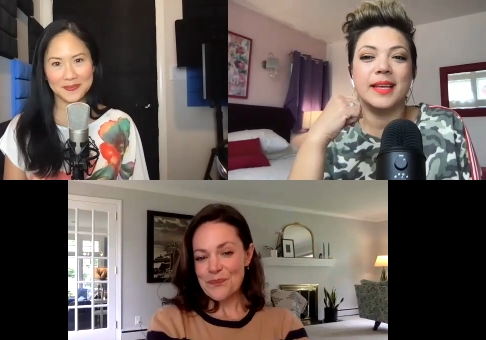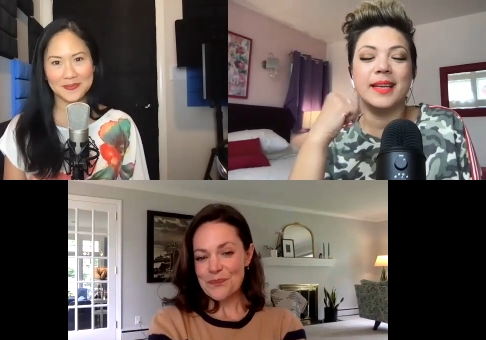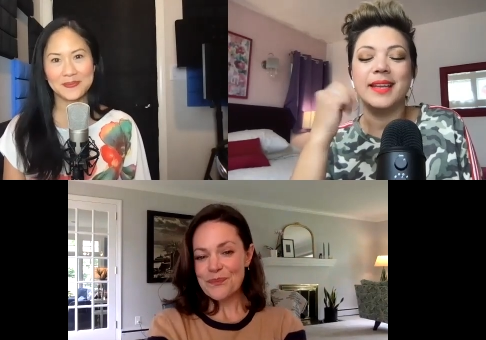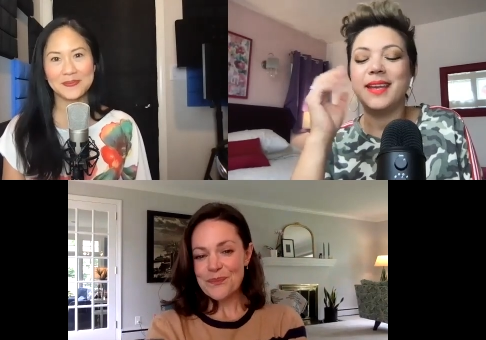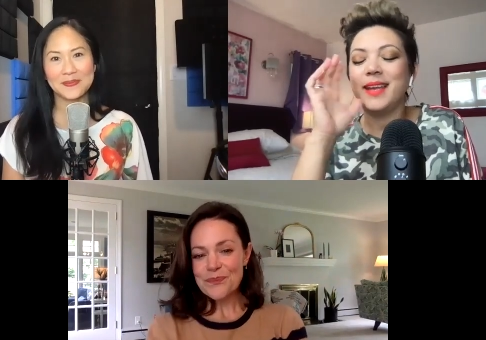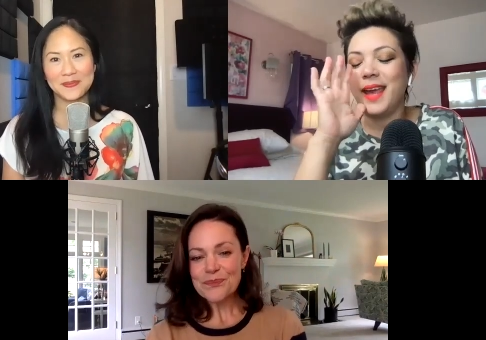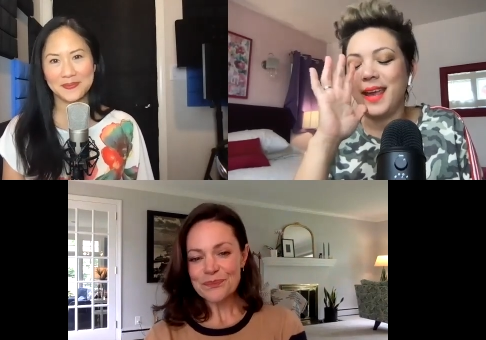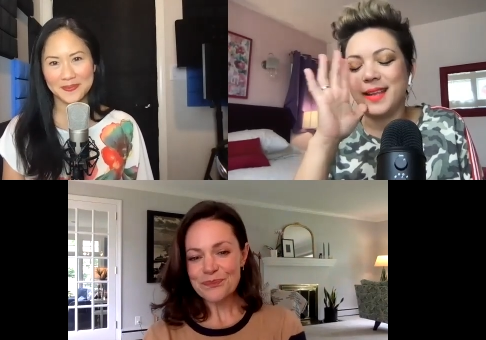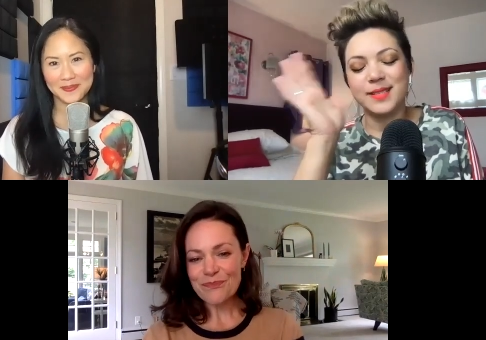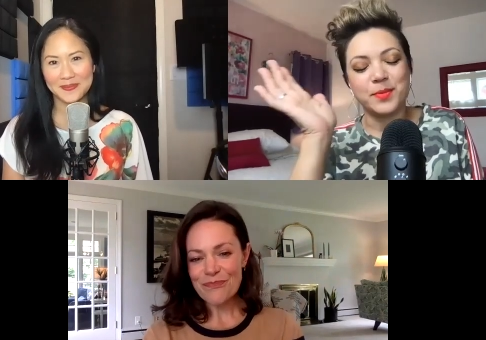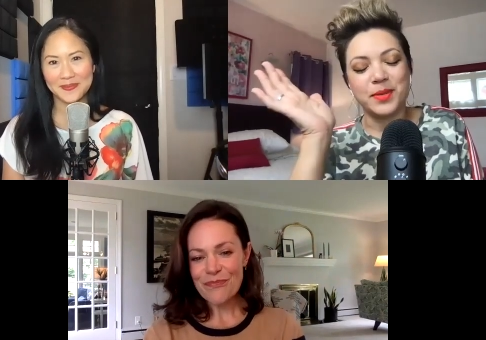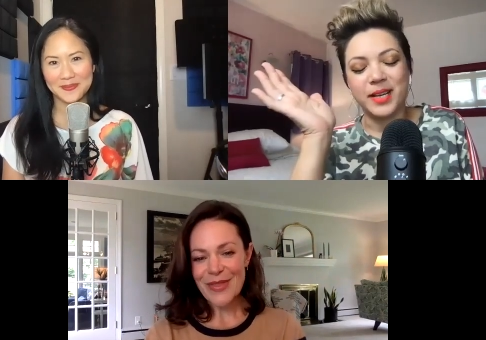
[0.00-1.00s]
Speaker 1: and he
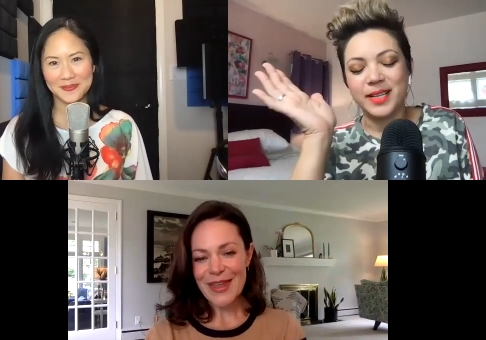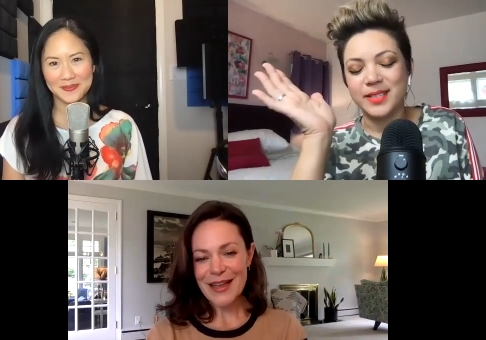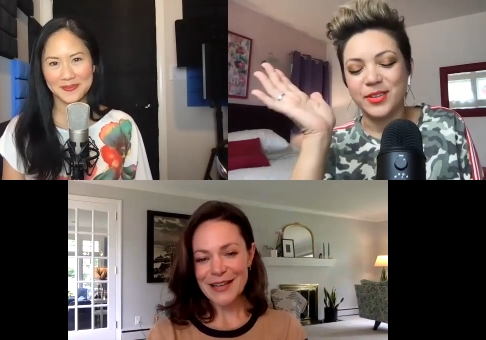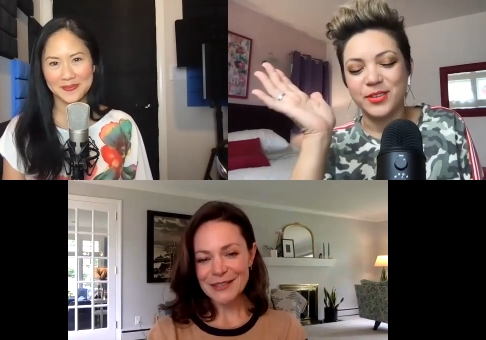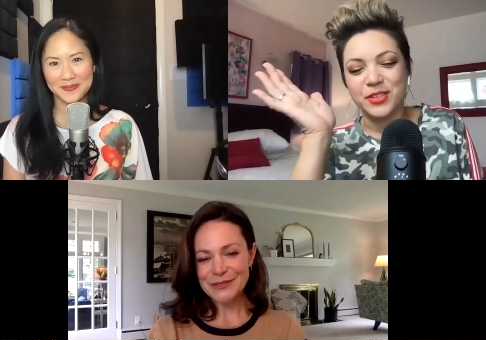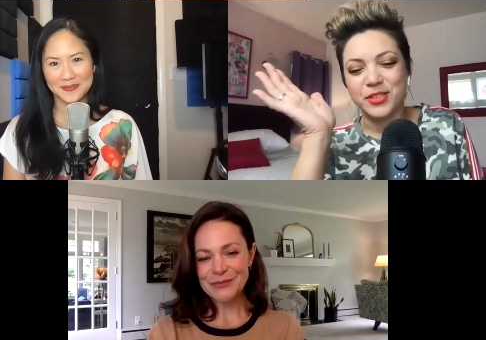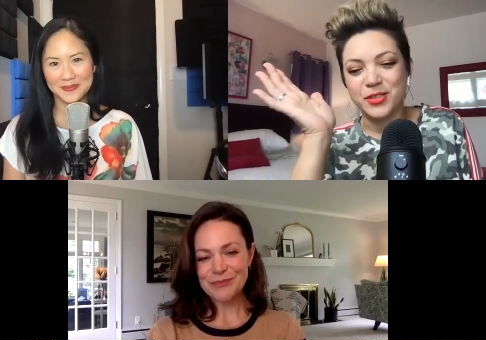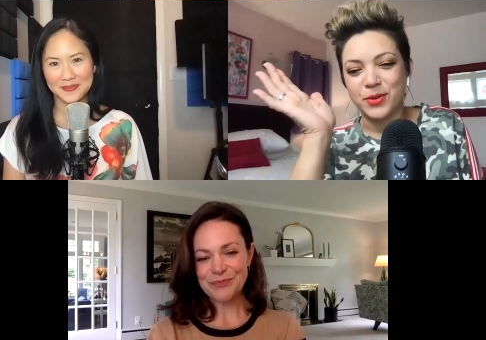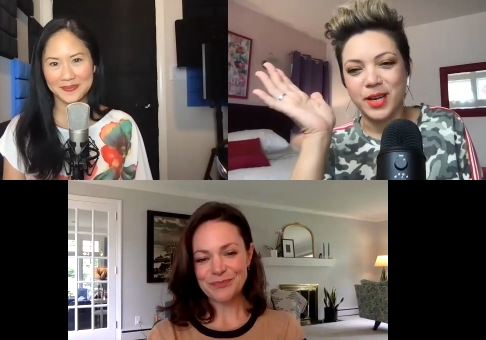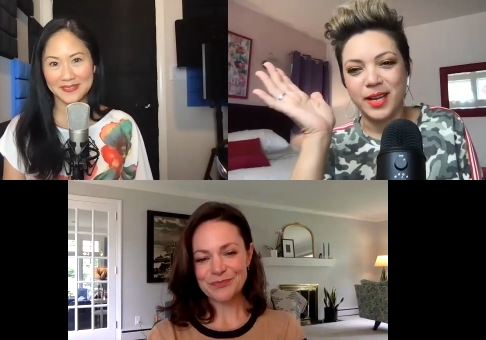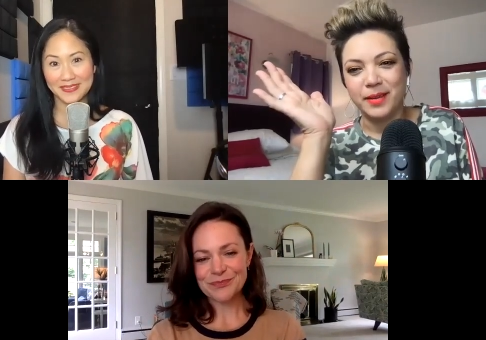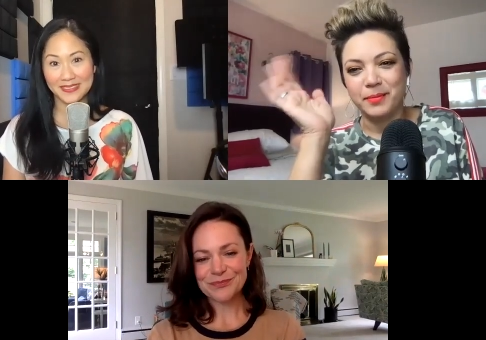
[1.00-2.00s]
hates when I tell this
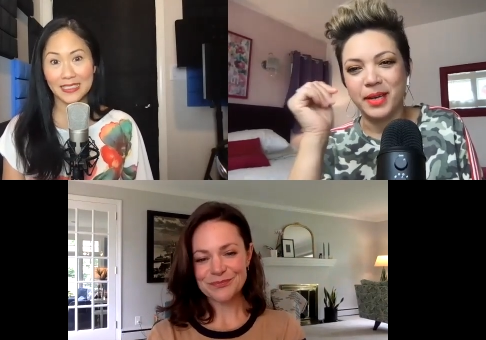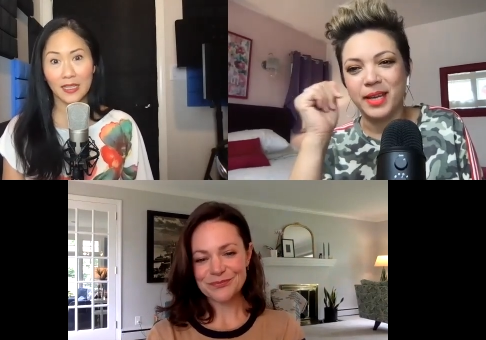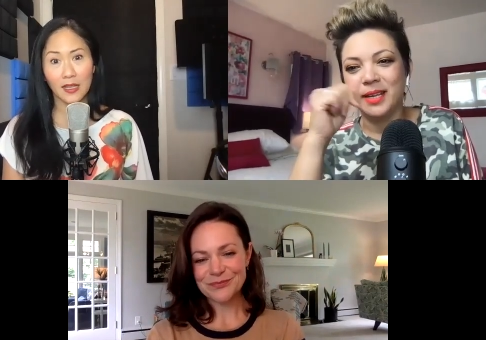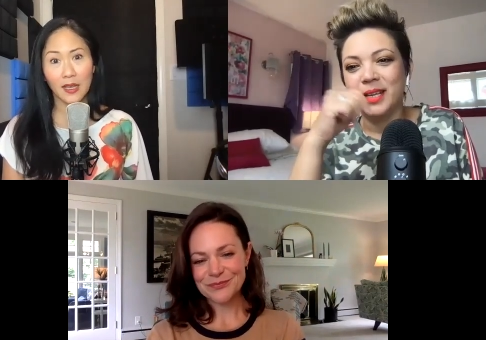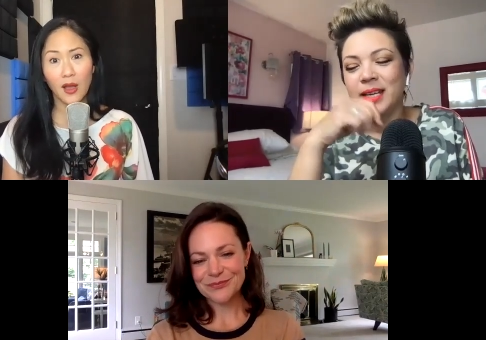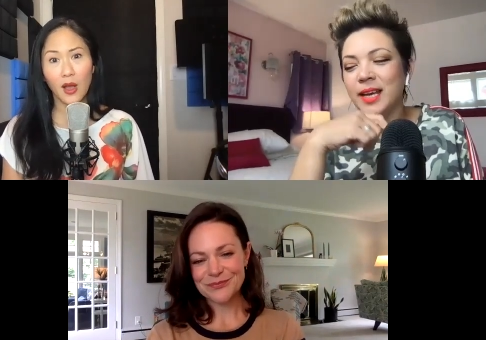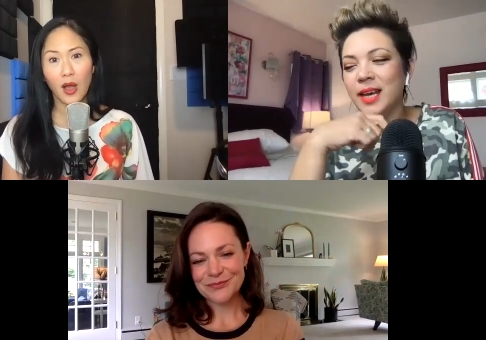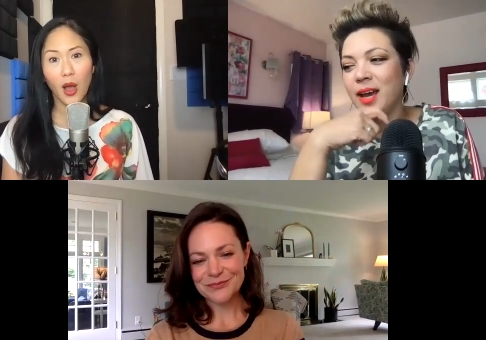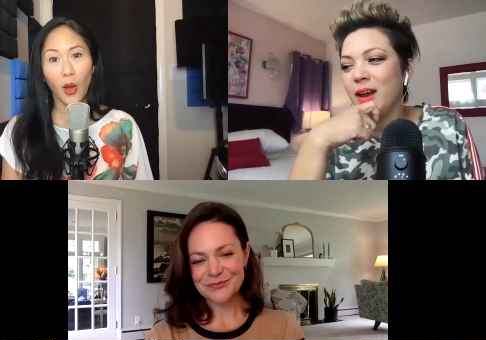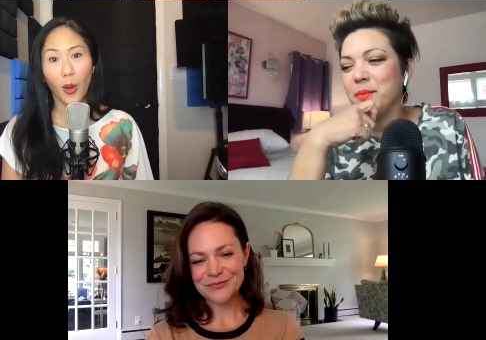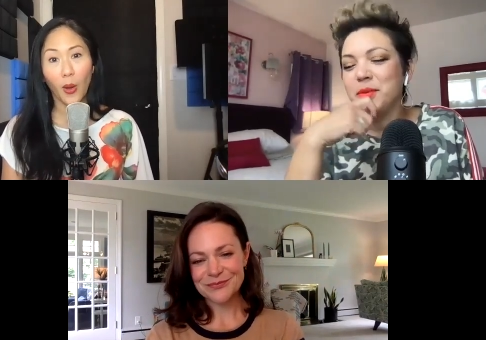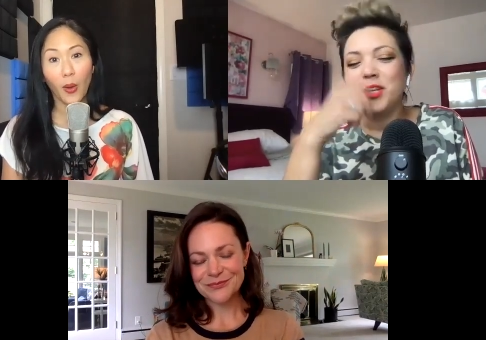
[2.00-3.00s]
story, but
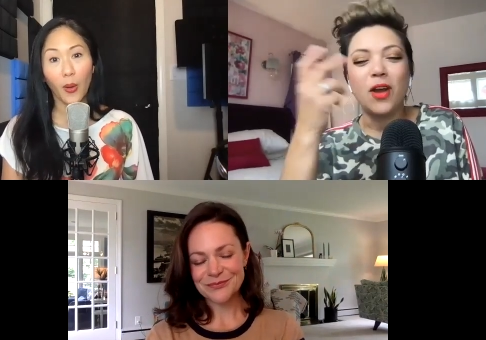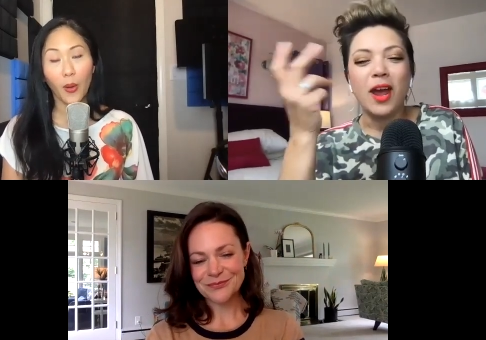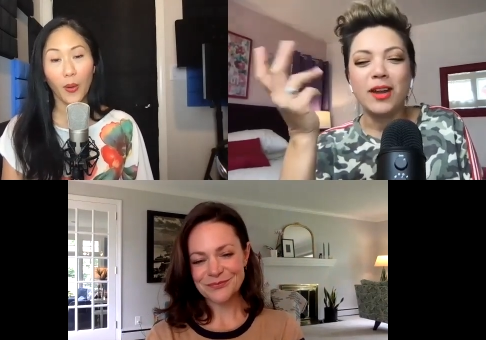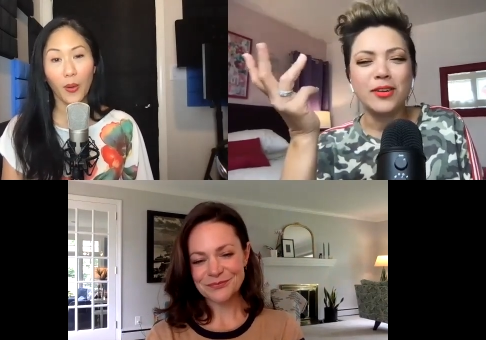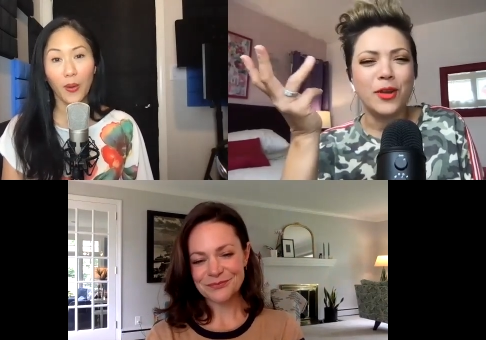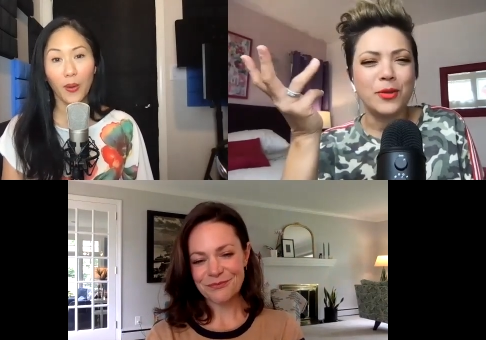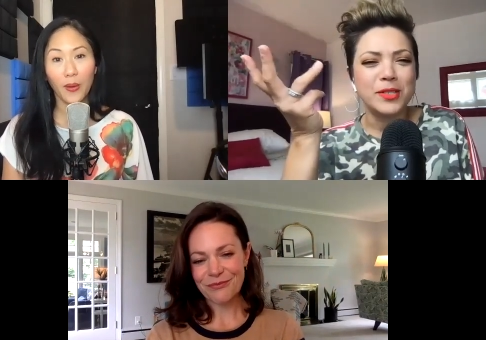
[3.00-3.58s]
uh, you know, I don't know.